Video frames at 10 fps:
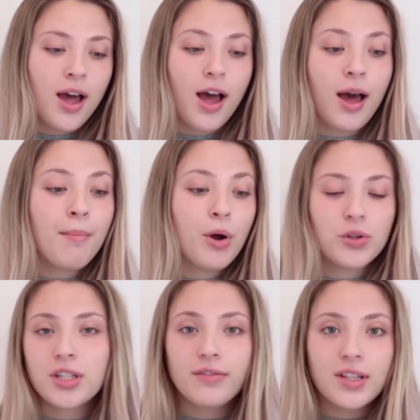
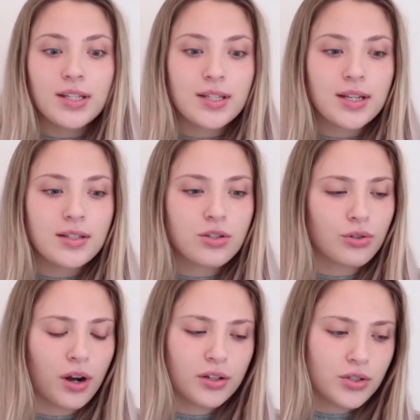Most of this is
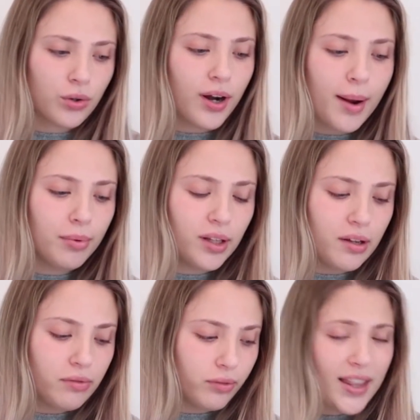Drugstore, I
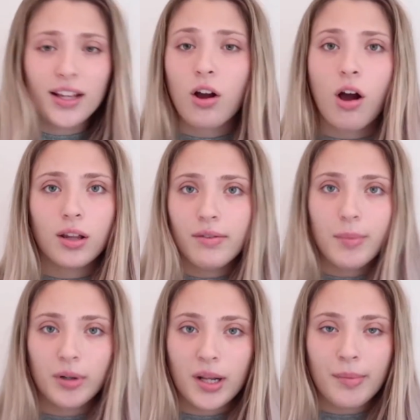believe. I think all of it
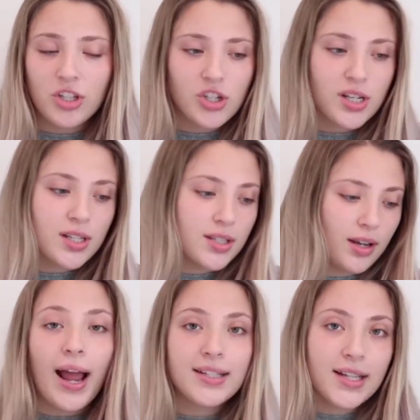pretty much is.
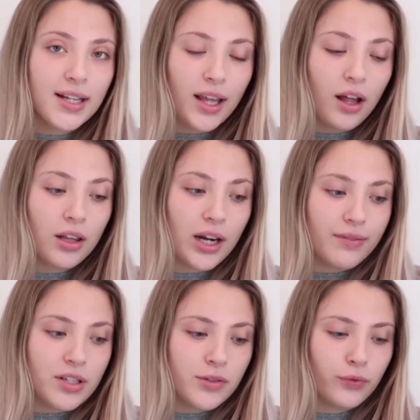I did get a lot of
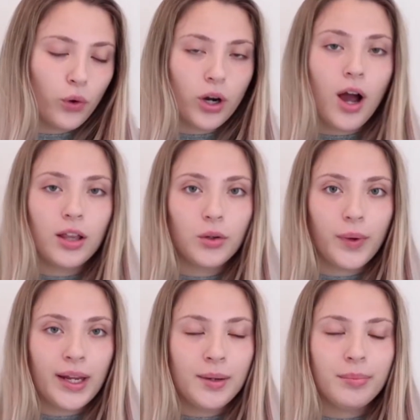this for
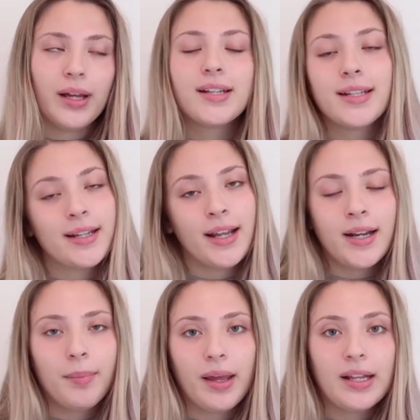Halloween, but I didn't end
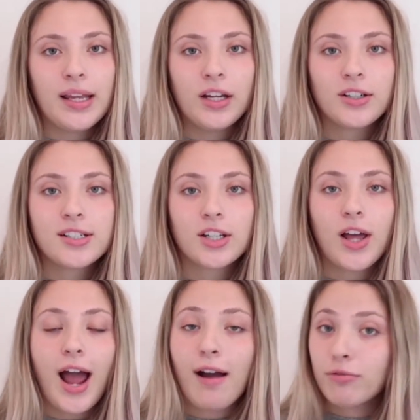up getting here until
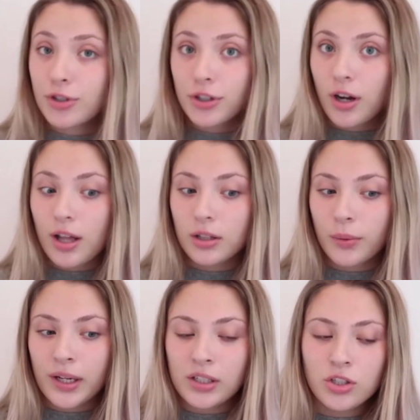after Halloween.